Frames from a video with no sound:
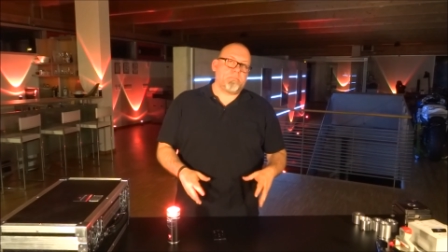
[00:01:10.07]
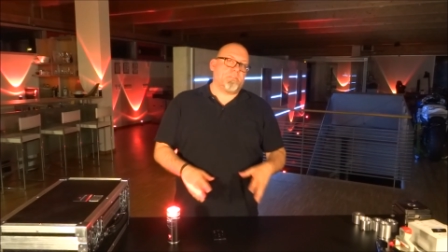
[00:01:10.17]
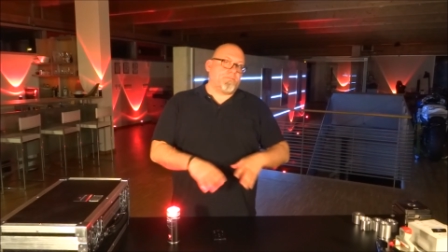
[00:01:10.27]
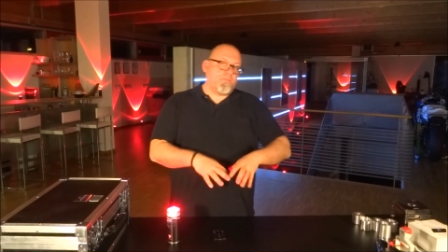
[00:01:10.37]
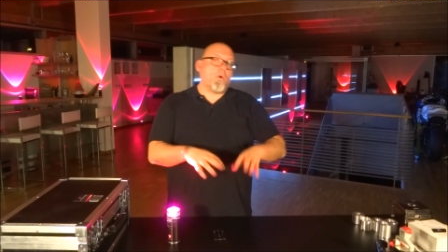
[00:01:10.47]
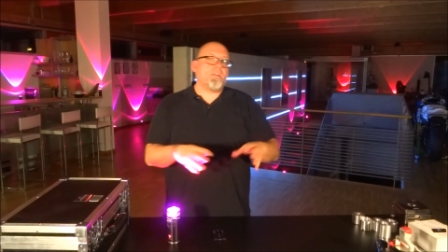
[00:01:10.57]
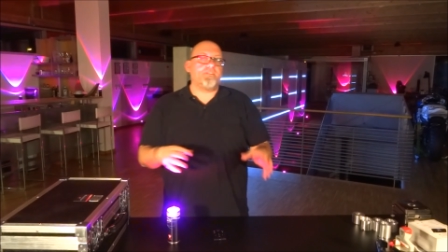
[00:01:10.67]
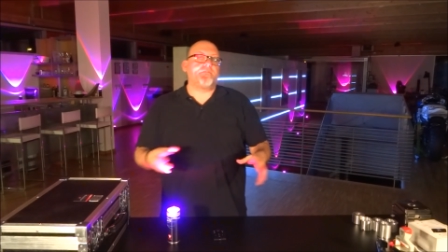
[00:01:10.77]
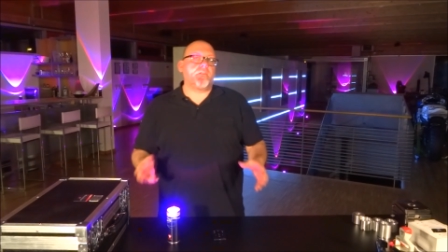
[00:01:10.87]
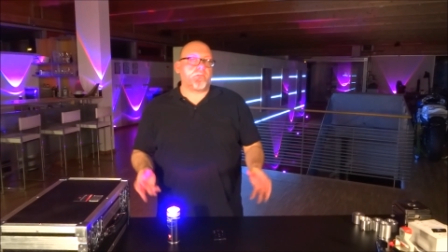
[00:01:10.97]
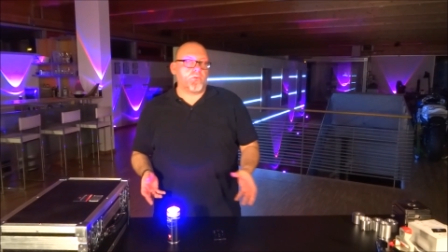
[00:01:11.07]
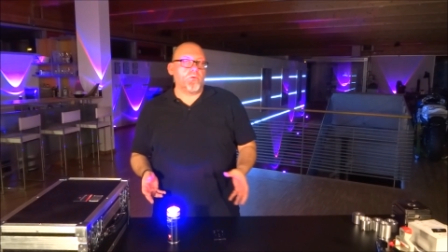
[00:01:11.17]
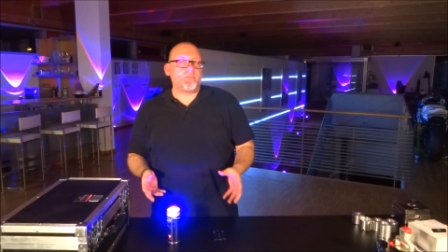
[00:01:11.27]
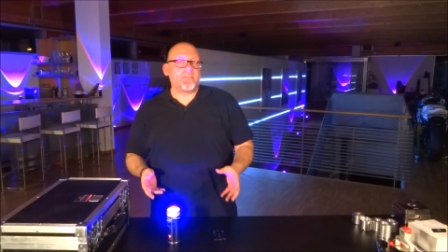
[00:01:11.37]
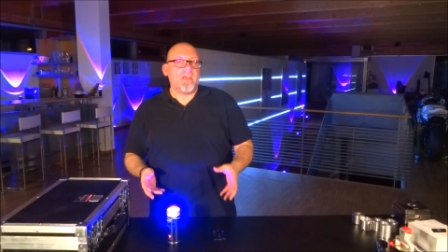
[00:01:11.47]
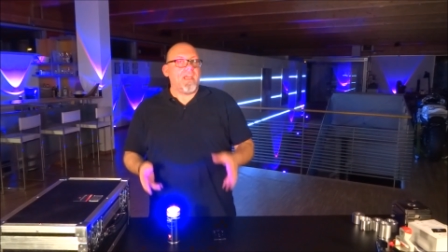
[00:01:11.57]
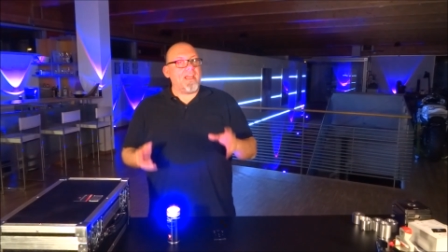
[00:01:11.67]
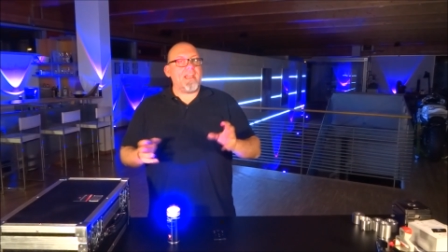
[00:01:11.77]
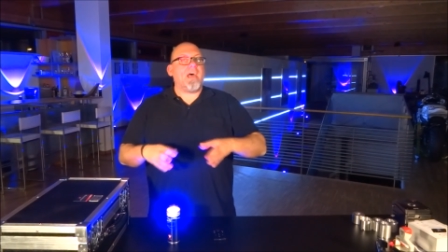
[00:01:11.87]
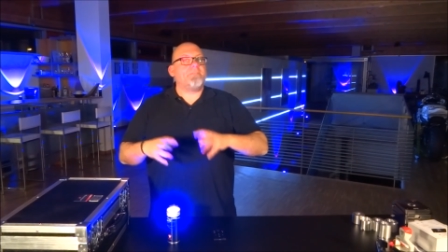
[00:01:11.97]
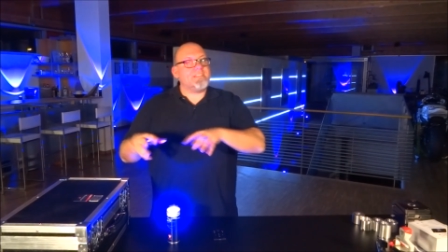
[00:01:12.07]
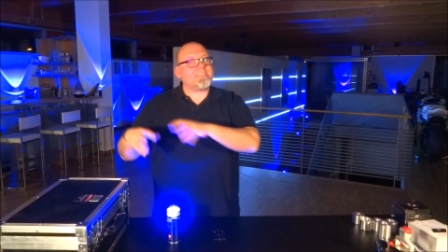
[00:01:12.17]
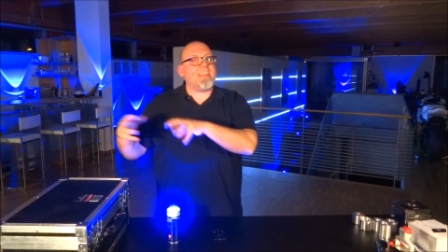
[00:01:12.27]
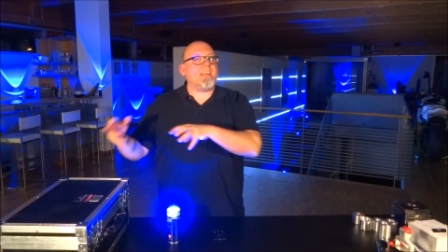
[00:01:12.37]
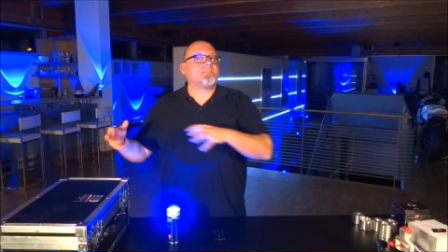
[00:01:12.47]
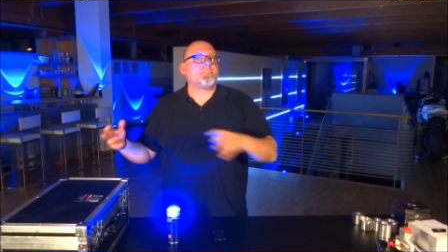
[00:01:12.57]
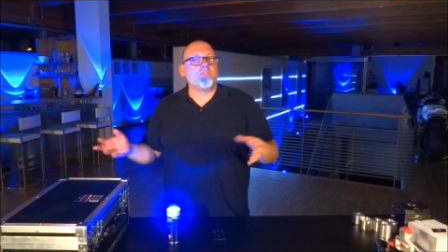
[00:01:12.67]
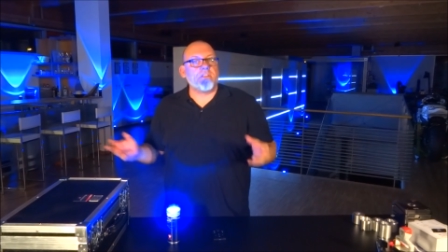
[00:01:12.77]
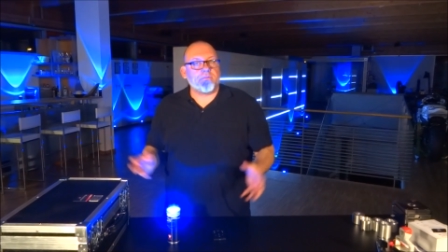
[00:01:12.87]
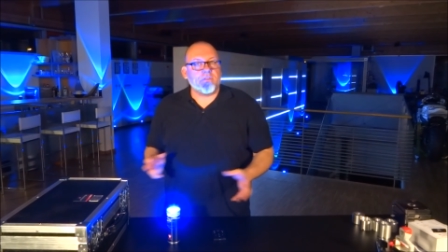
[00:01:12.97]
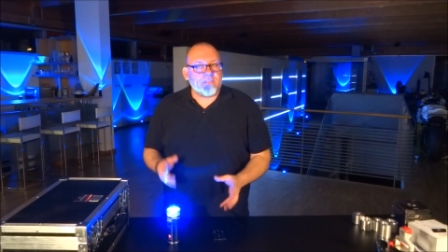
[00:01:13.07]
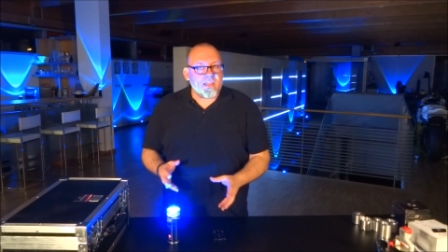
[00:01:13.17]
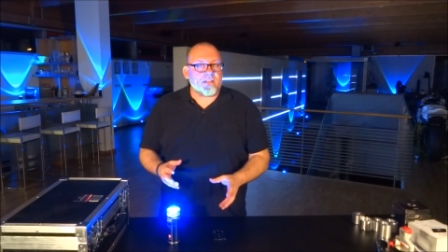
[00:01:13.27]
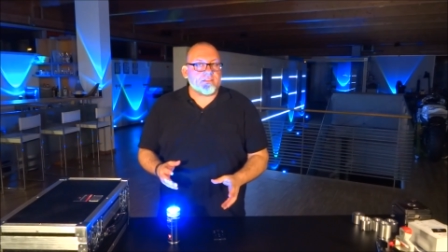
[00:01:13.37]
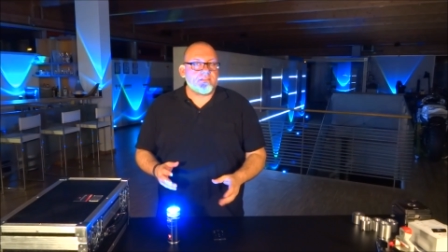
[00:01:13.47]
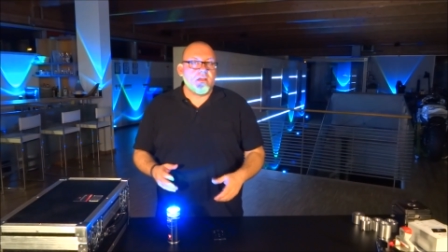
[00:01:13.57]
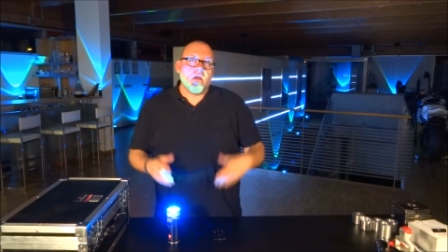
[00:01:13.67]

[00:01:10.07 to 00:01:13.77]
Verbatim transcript: up to four different groups and have these cans do different things.